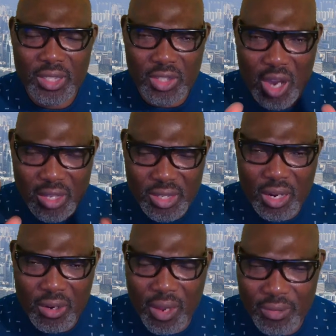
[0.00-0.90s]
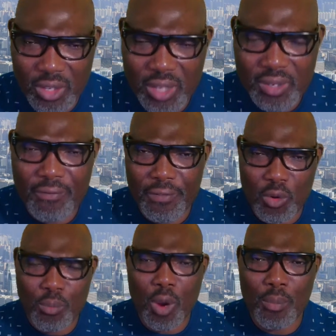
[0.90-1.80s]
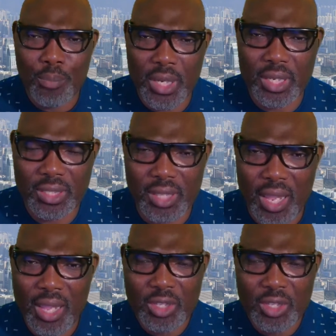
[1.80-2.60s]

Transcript: Just a, uh, just a few more minutes.